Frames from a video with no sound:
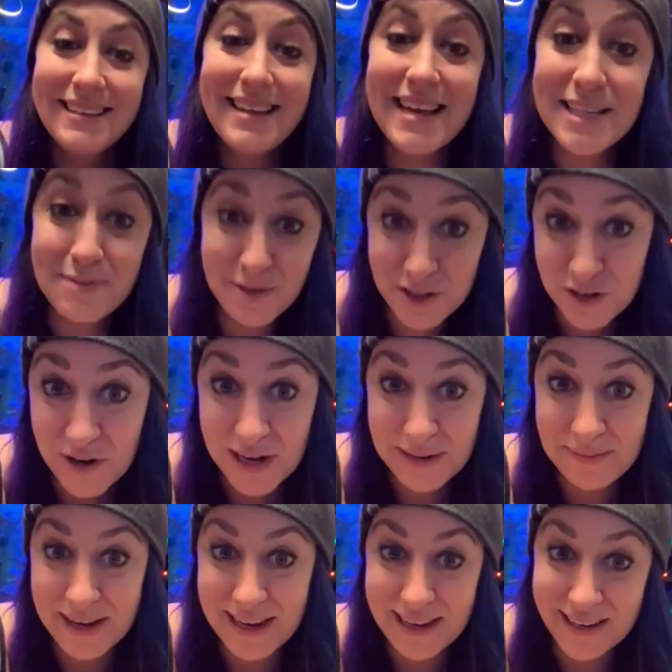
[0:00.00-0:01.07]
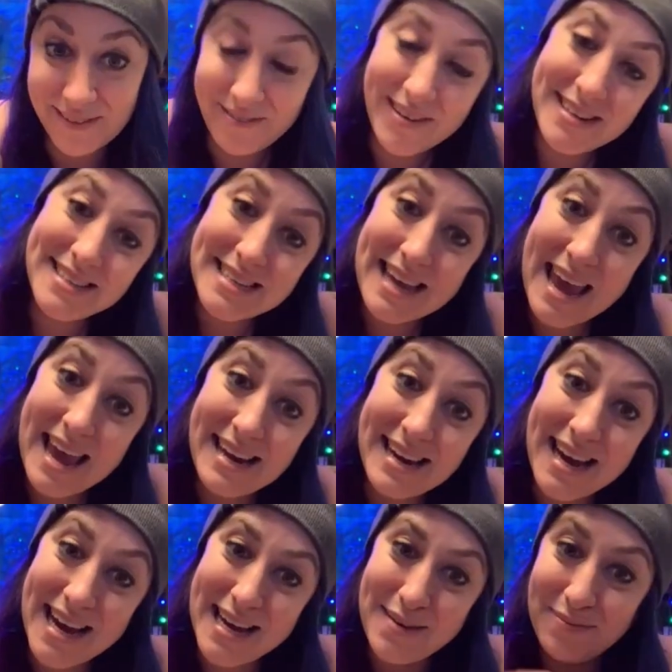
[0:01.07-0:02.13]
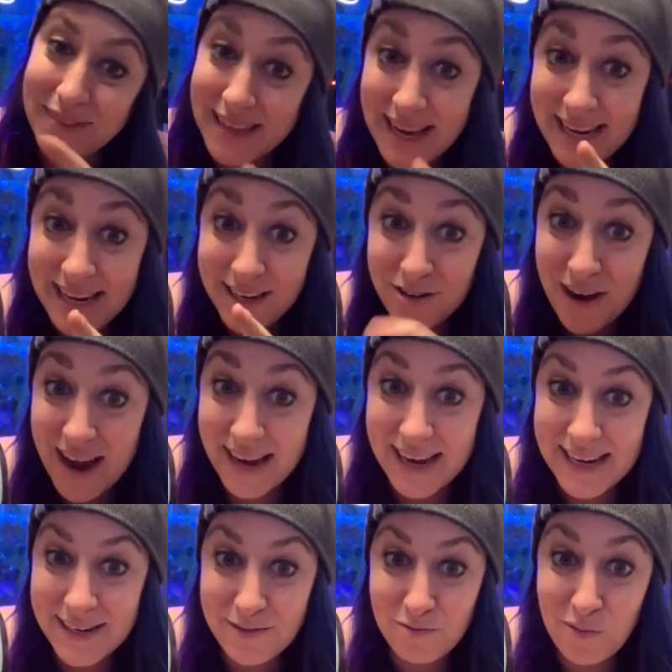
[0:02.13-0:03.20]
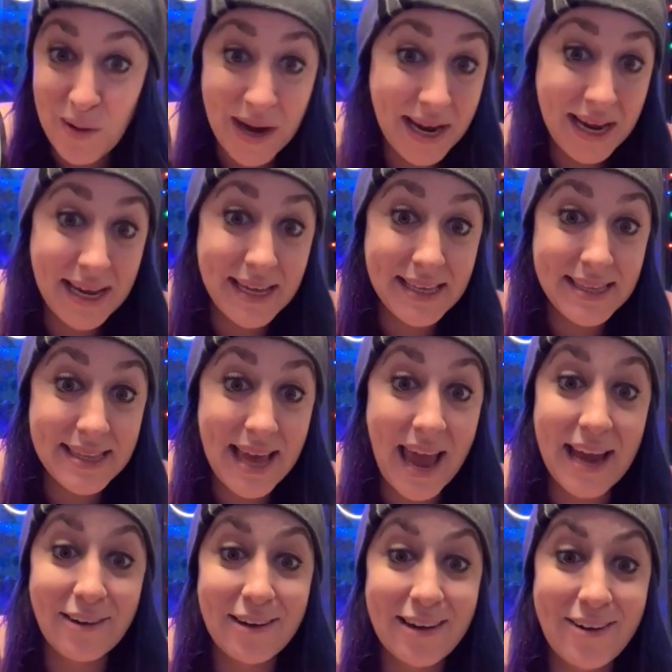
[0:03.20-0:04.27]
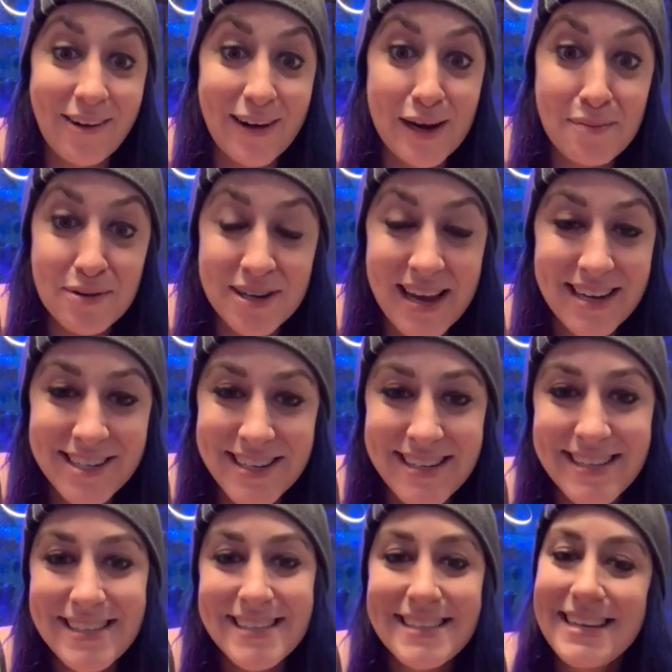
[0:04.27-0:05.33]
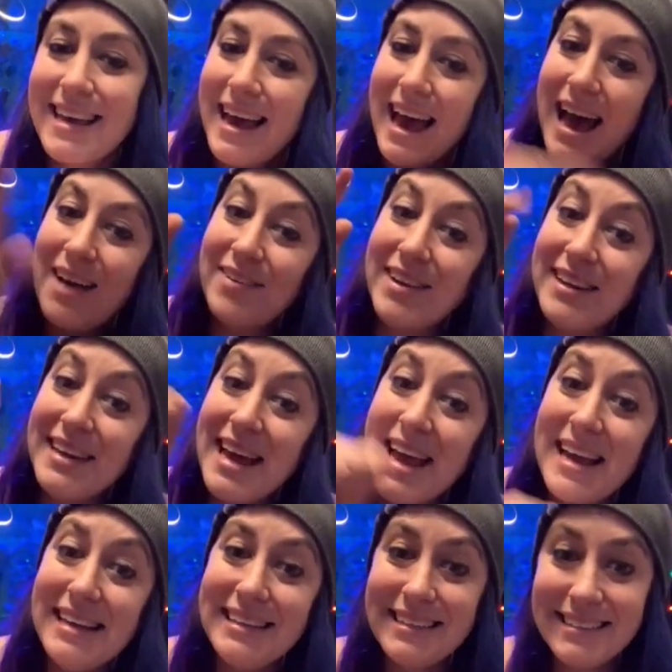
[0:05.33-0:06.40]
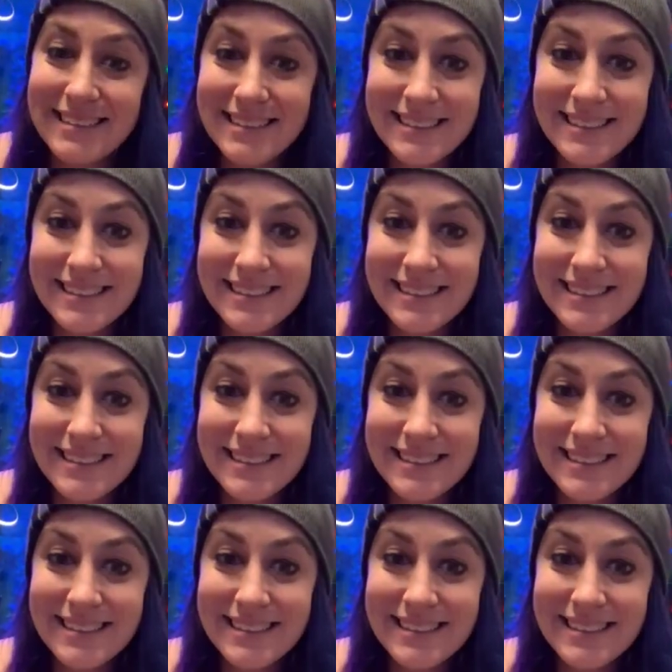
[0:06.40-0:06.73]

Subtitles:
thanks for joining me. Once again, I'm Lady Dragon with Angry Corgi Productions. Have a good night.